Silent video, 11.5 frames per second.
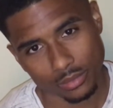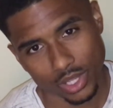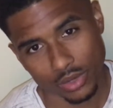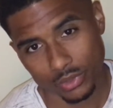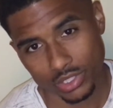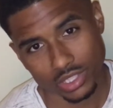
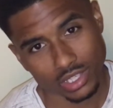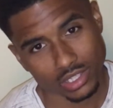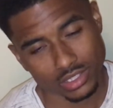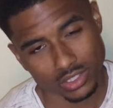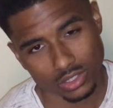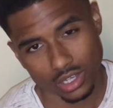Everything
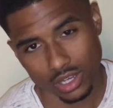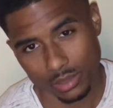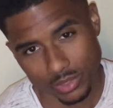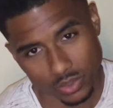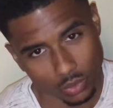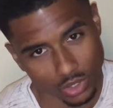is on the
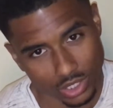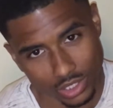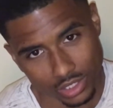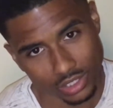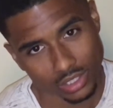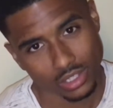
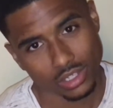upswing.